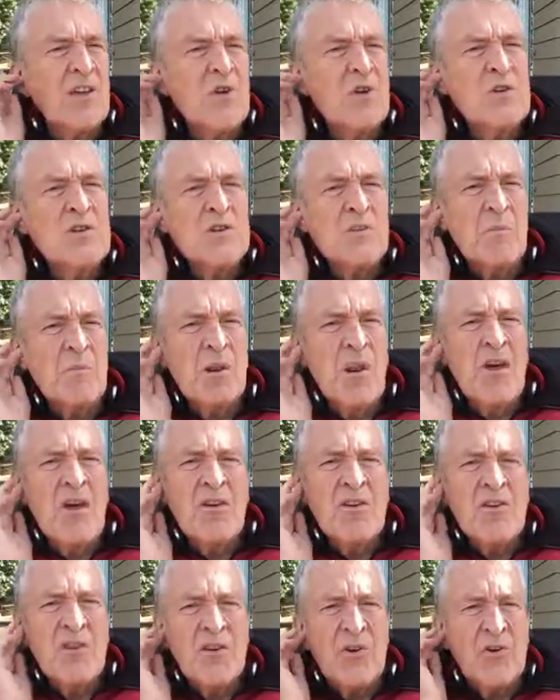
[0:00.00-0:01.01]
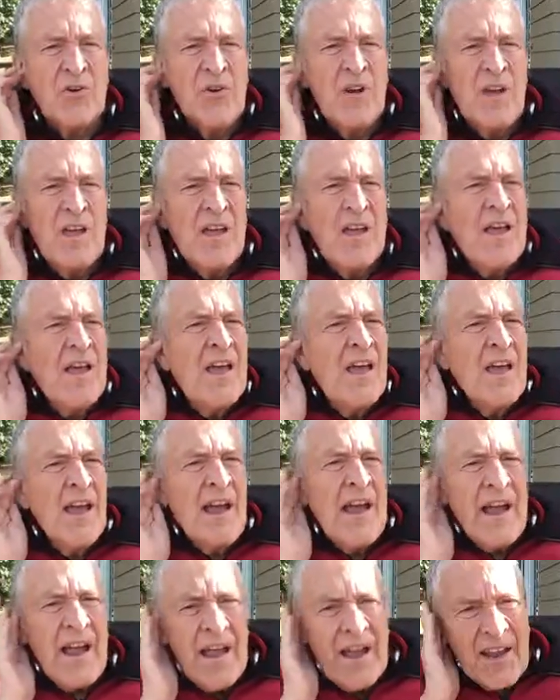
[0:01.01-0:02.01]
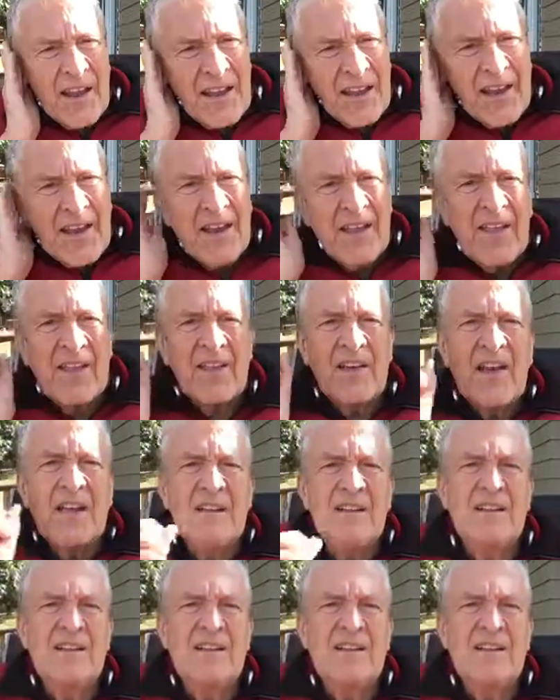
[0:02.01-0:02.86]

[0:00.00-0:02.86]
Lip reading: Who does it belong to? And the